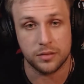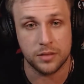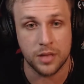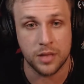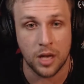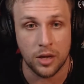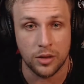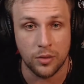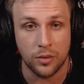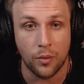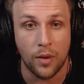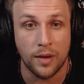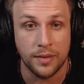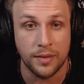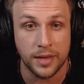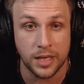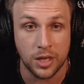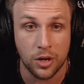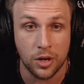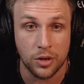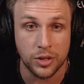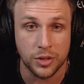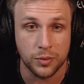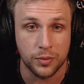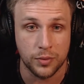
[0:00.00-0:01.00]
you know, the one that
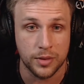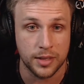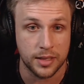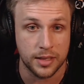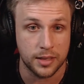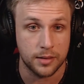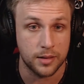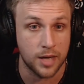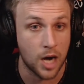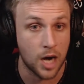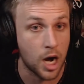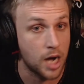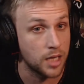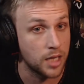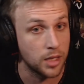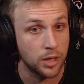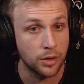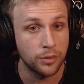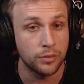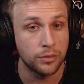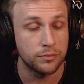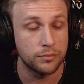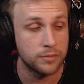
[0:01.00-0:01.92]
goes with Kylo.